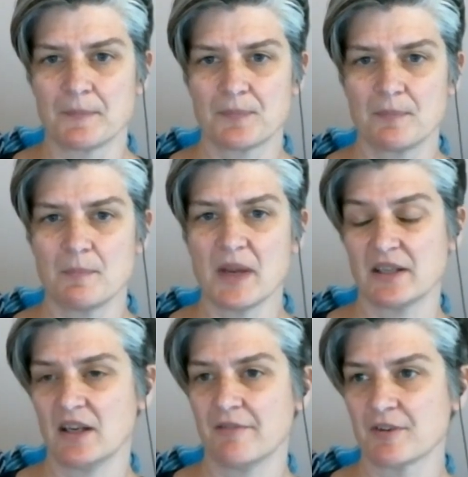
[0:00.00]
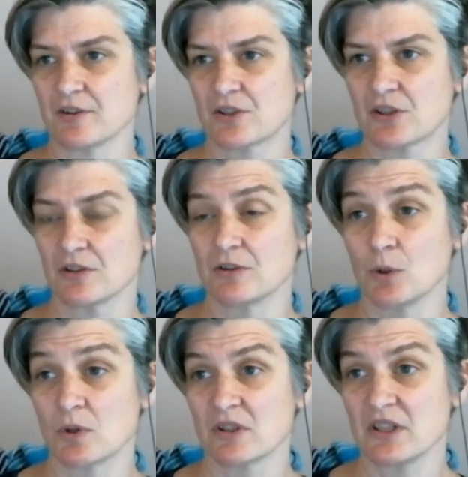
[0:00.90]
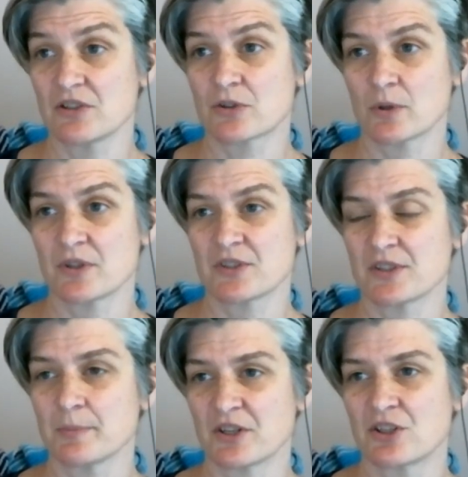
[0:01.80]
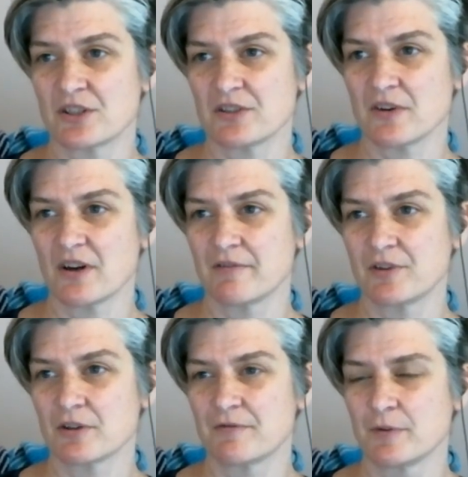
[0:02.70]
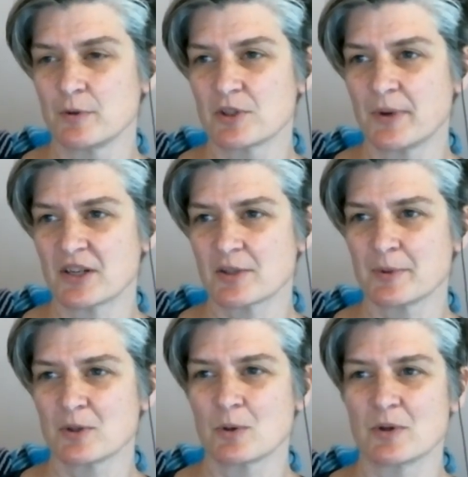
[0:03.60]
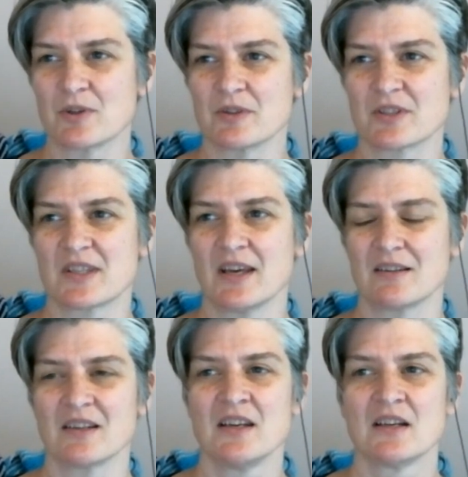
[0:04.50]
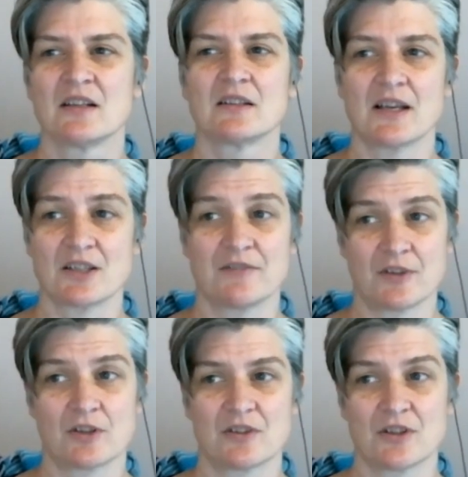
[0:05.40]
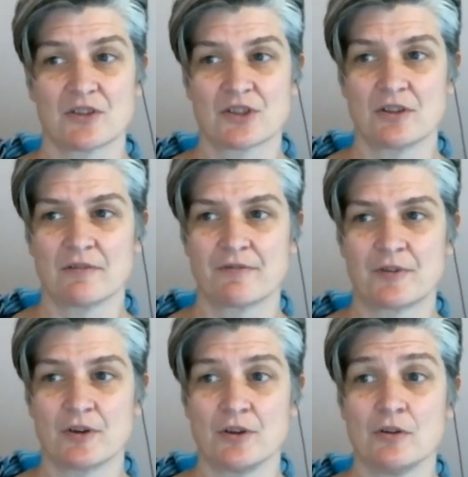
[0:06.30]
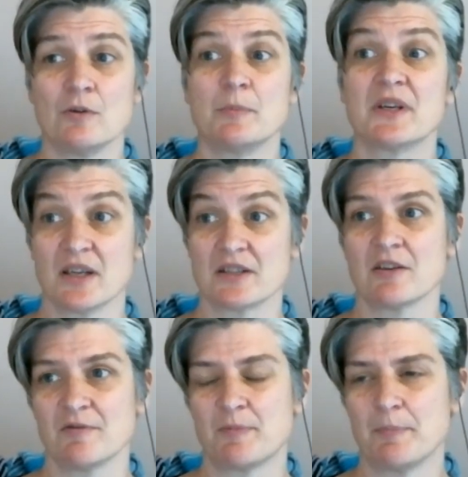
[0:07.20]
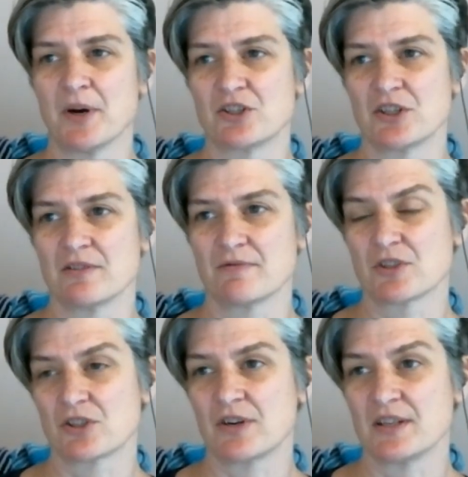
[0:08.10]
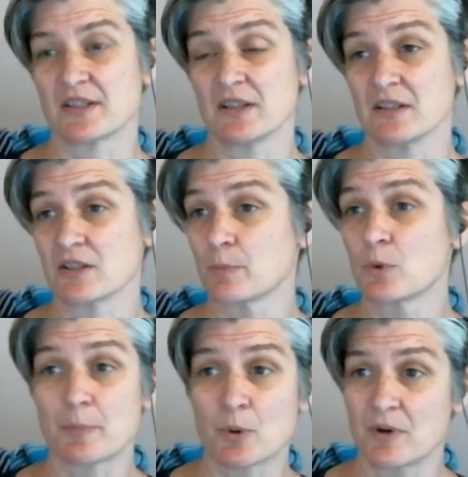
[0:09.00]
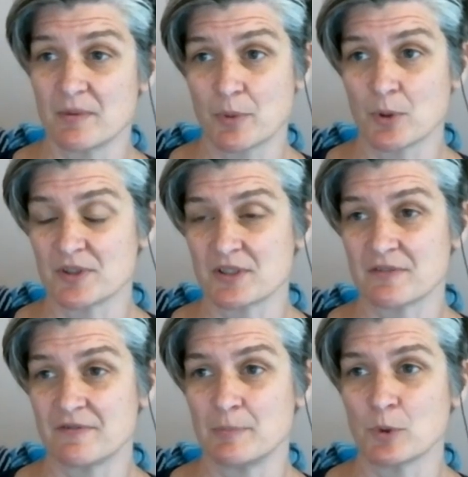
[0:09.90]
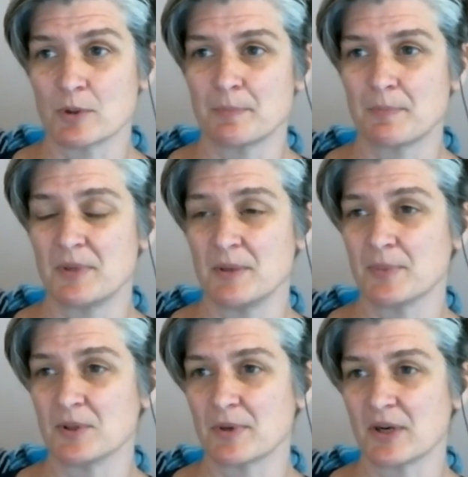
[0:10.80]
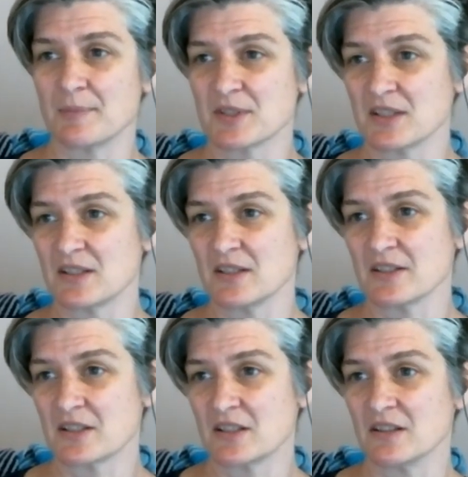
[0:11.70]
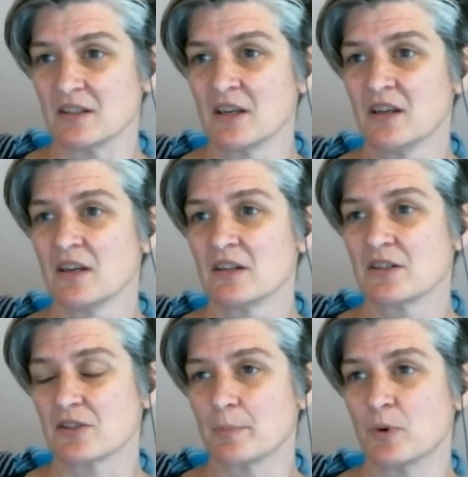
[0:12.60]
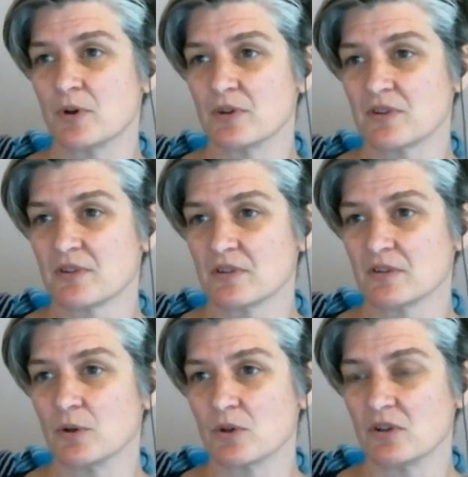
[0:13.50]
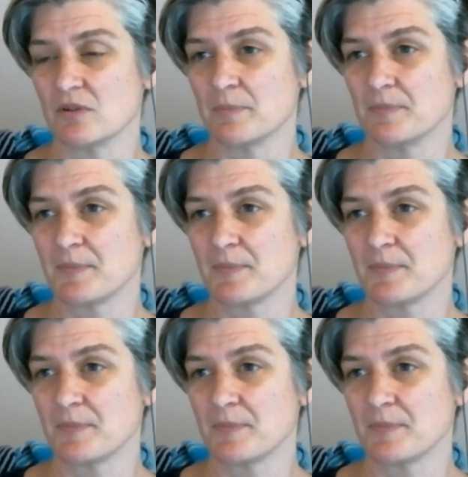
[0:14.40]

make an effort to locally source as much of your food as possible, or is that less of a concern for you because of budget restraints, and that's more important to feed more people perhaps than it is to support local?